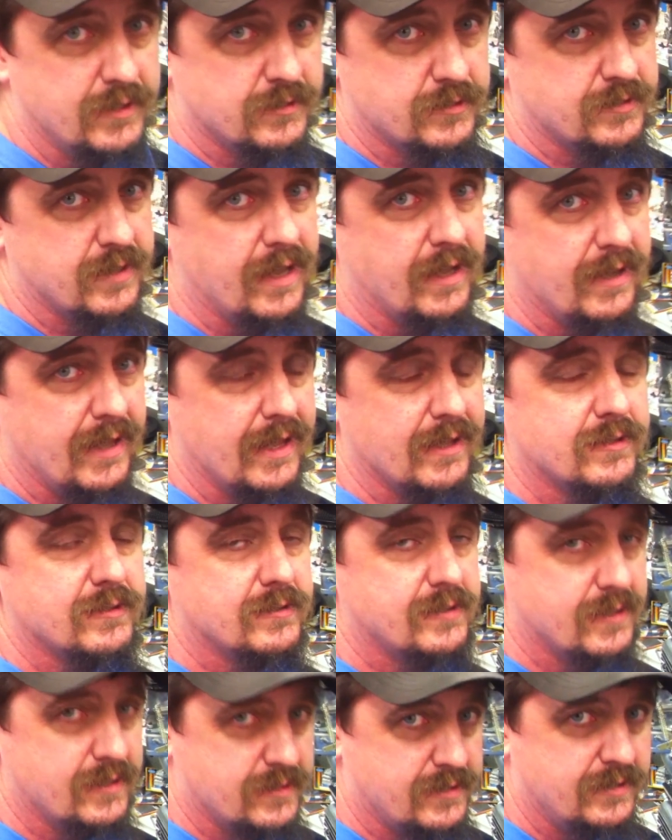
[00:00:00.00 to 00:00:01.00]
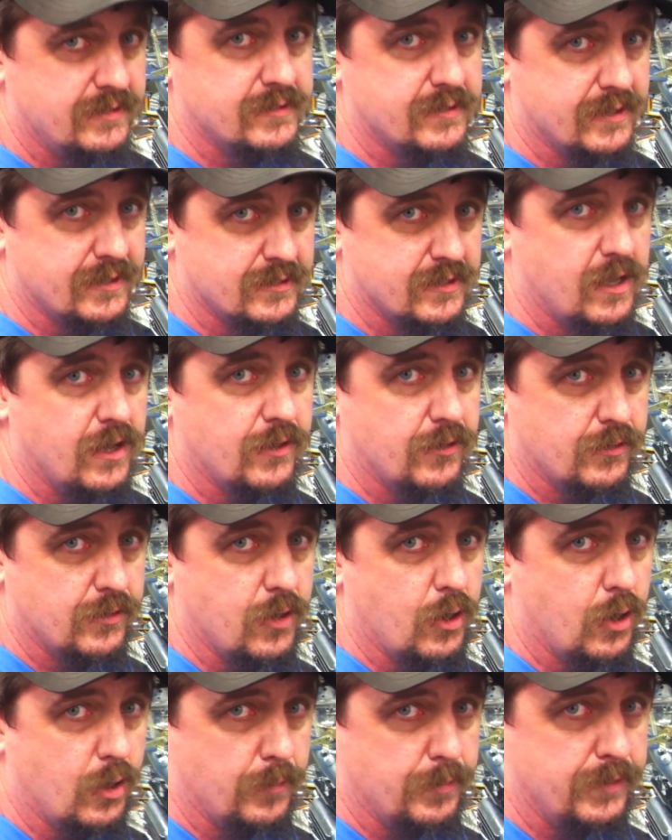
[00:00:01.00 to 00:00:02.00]
this is set at
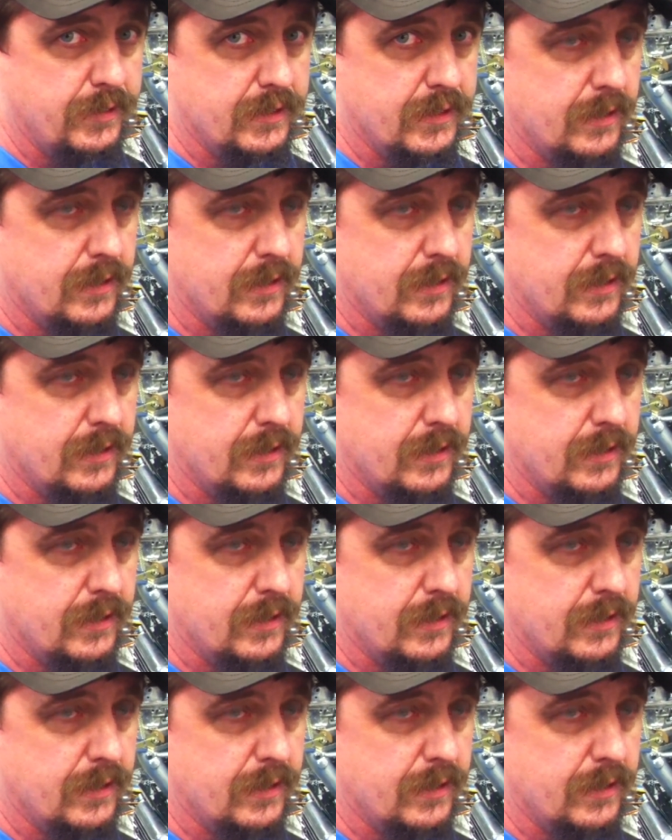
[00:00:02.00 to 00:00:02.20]
6600